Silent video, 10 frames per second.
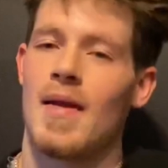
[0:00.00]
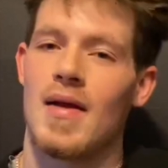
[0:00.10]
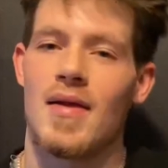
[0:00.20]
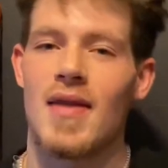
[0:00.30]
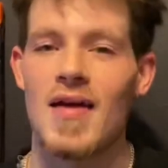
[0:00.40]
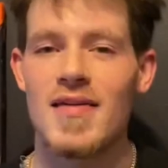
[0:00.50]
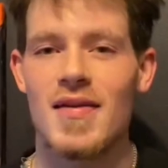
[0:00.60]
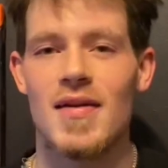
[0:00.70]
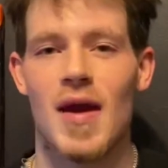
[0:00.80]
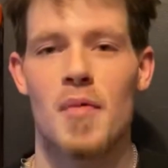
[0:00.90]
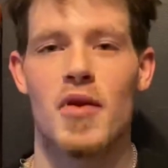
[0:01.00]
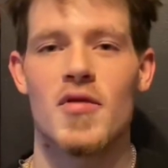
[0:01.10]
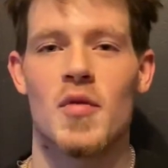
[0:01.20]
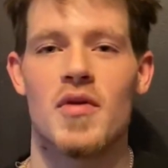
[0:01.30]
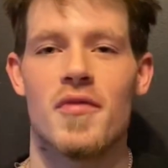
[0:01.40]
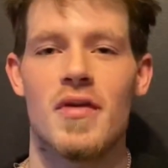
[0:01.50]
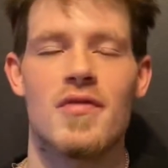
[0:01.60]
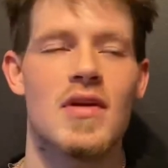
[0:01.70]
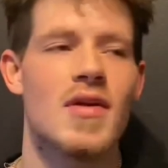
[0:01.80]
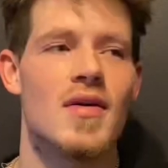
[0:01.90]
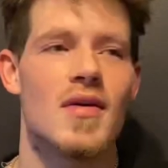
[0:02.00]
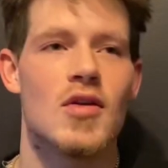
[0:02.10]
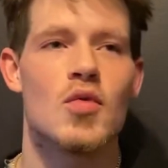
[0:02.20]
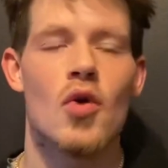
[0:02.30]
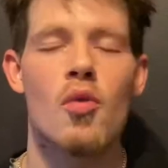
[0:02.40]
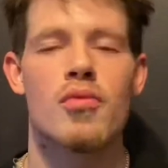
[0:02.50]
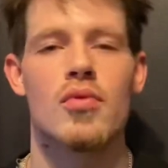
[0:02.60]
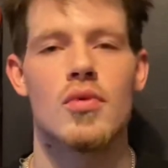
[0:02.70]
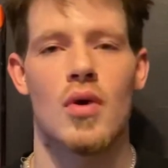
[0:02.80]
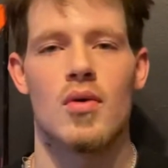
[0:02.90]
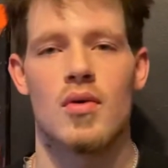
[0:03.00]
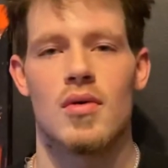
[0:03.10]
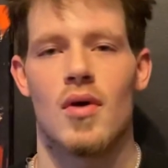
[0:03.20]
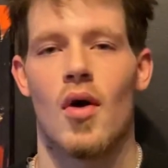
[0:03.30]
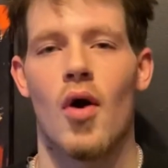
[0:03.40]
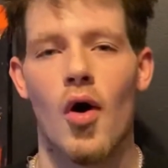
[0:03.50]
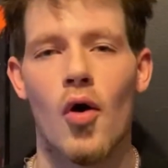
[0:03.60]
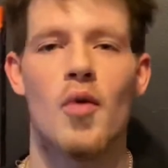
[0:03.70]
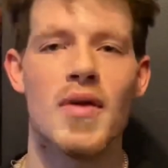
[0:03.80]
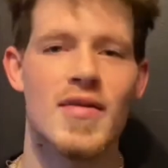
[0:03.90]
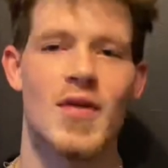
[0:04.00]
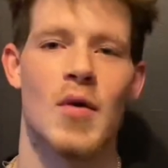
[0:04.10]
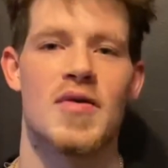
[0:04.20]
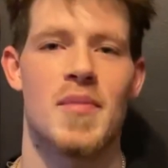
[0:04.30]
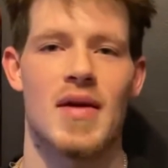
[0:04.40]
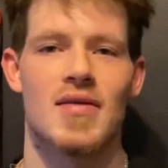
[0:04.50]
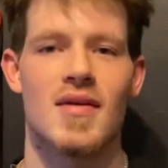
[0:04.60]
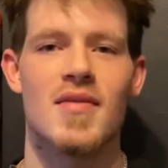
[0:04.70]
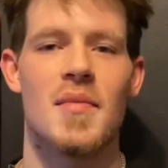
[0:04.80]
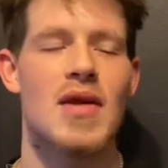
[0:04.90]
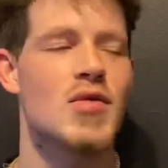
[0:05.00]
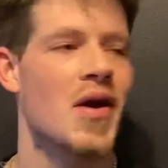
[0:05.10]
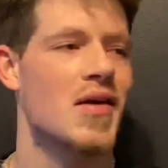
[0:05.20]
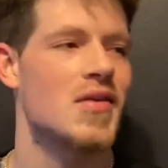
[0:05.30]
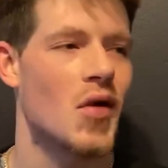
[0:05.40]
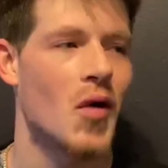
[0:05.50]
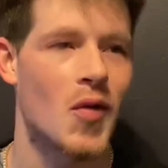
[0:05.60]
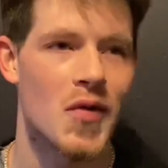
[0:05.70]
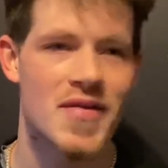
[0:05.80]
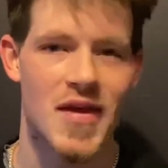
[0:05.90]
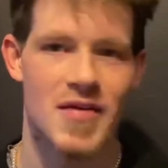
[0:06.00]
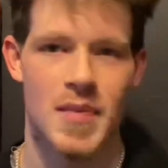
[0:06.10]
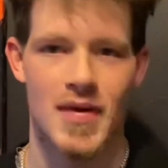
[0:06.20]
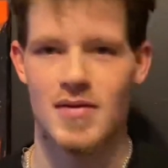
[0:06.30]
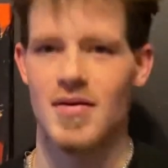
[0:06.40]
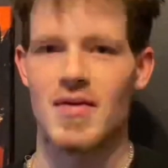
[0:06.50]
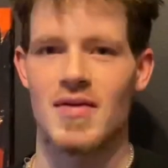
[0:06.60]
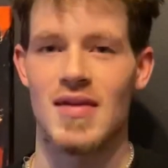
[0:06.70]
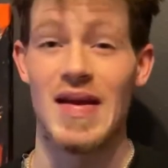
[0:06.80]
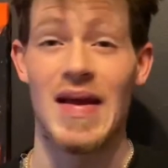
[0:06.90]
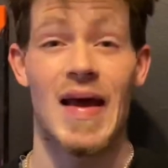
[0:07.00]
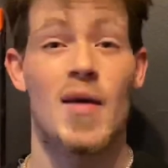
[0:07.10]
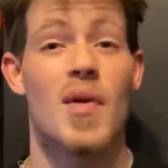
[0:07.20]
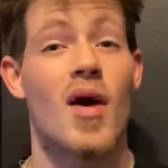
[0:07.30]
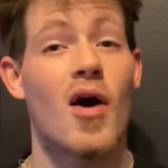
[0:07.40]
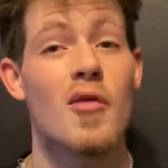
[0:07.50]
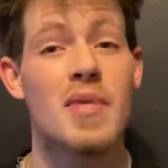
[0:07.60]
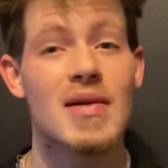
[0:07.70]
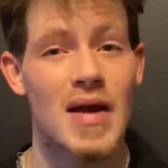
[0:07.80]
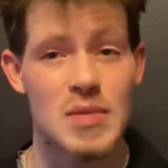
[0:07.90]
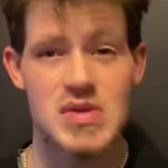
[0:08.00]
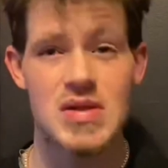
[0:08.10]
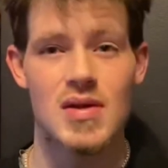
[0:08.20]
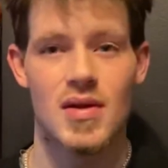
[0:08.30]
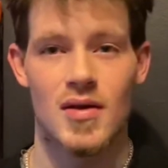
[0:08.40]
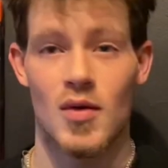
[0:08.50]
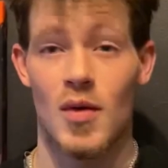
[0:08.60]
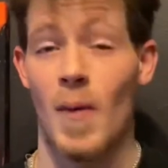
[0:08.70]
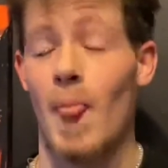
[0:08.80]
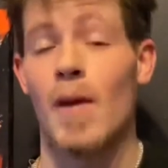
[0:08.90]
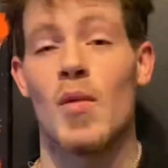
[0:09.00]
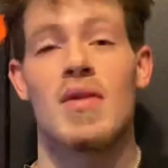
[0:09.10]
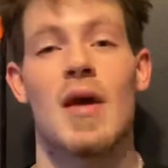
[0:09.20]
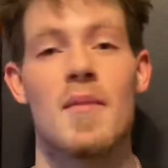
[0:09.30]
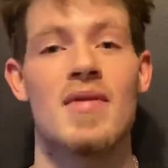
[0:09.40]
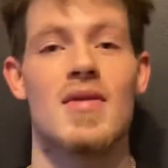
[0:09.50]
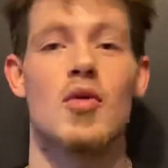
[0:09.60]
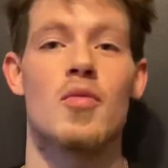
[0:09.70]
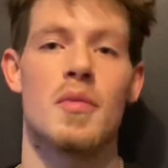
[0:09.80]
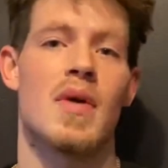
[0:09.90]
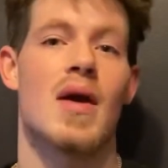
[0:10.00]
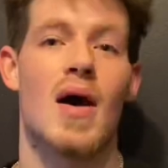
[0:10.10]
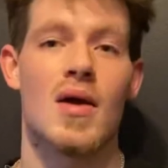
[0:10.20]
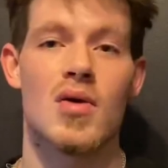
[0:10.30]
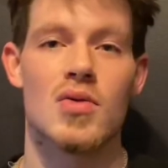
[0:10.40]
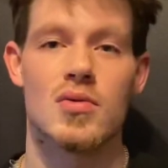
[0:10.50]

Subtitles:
that's sitting at plus 150. You know Bruno always scores penalties. Man United always gets penalties. And with RB Leipzig, with them missing Upamecano,